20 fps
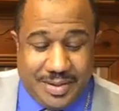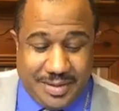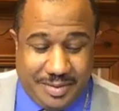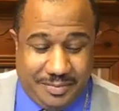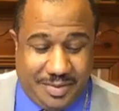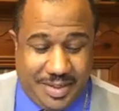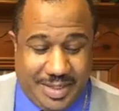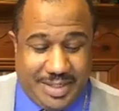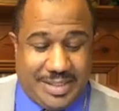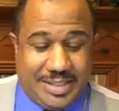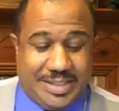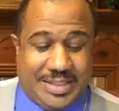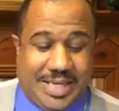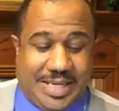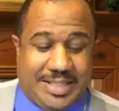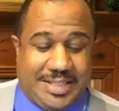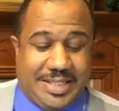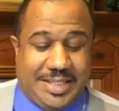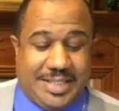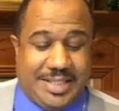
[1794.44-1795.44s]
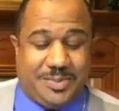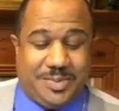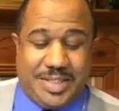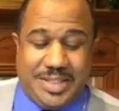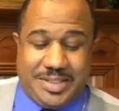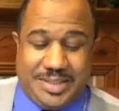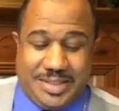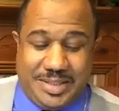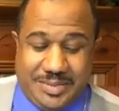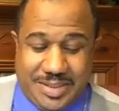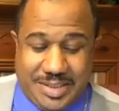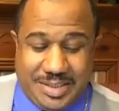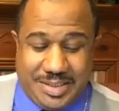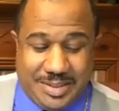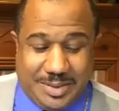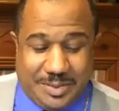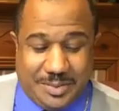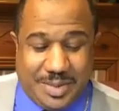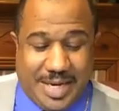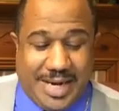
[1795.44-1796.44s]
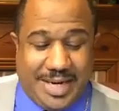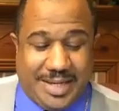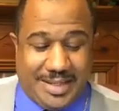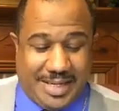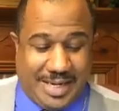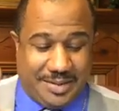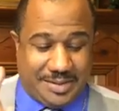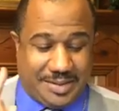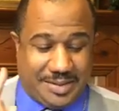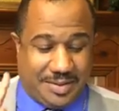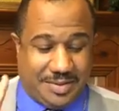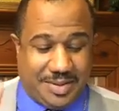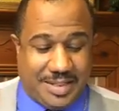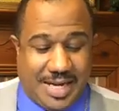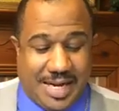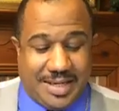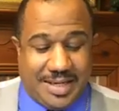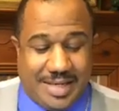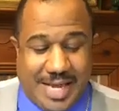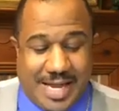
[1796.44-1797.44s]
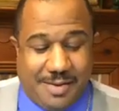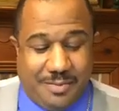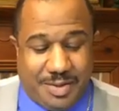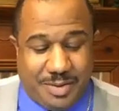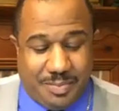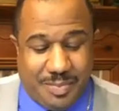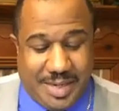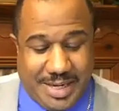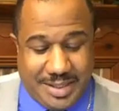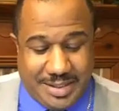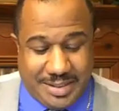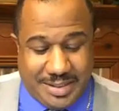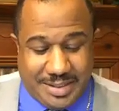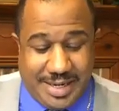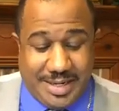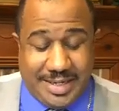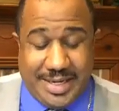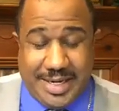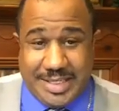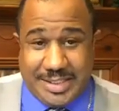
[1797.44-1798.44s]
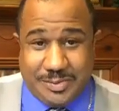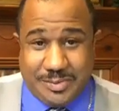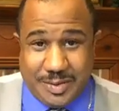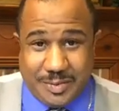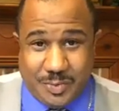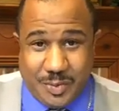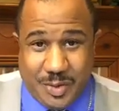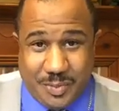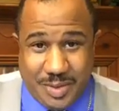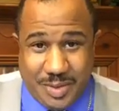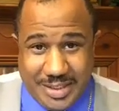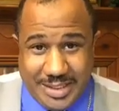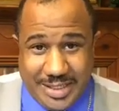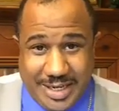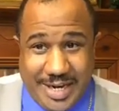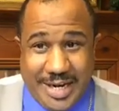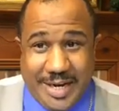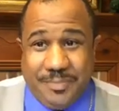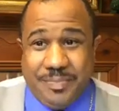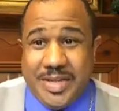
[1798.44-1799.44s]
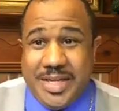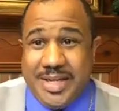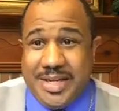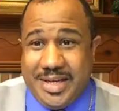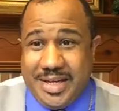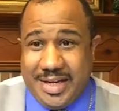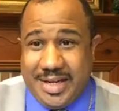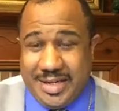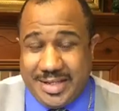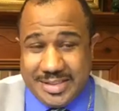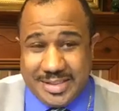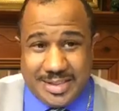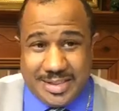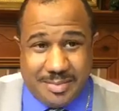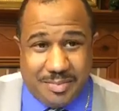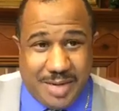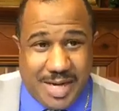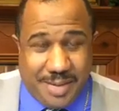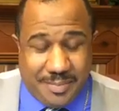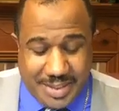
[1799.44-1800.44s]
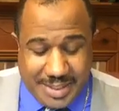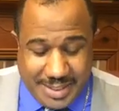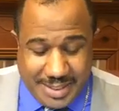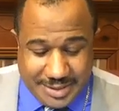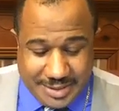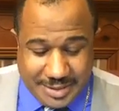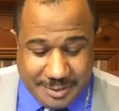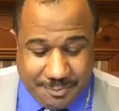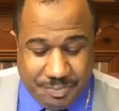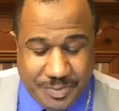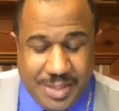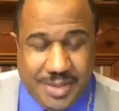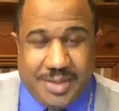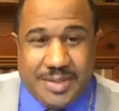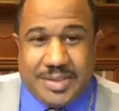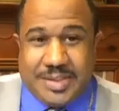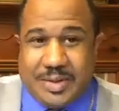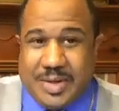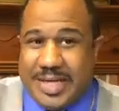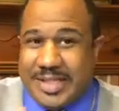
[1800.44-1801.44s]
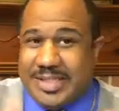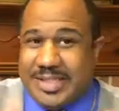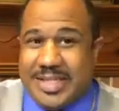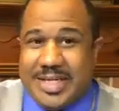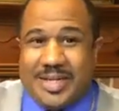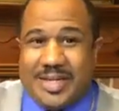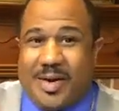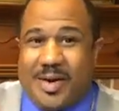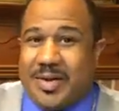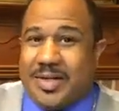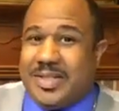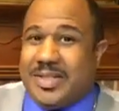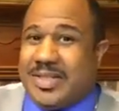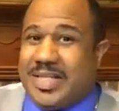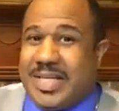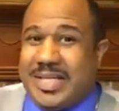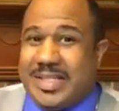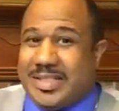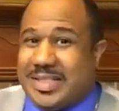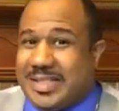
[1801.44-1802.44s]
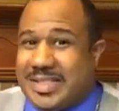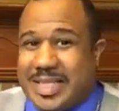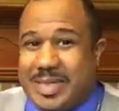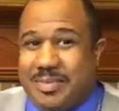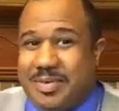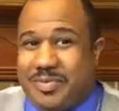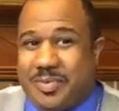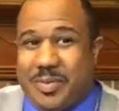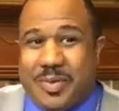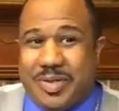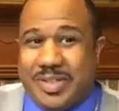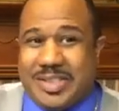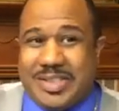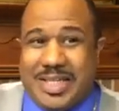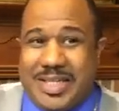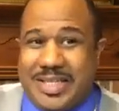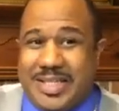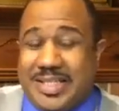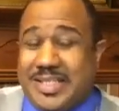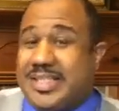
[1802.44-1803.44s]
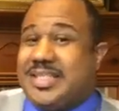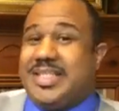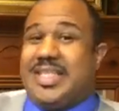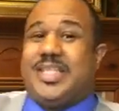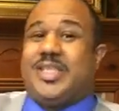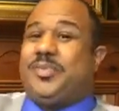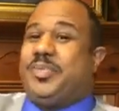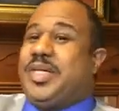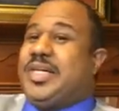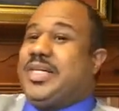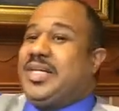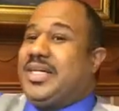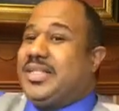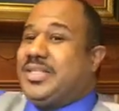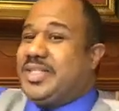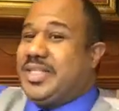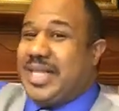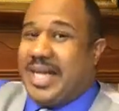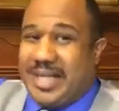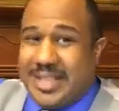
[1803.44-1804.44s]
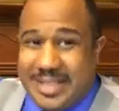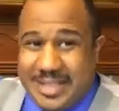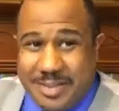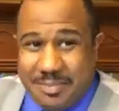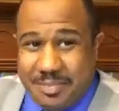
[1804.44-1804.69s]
Leviticus 18:22 is still right. Thou shalt not lie with mankind as with womankind. It is an abomination. So I said all of the things I said before to say this just because you got the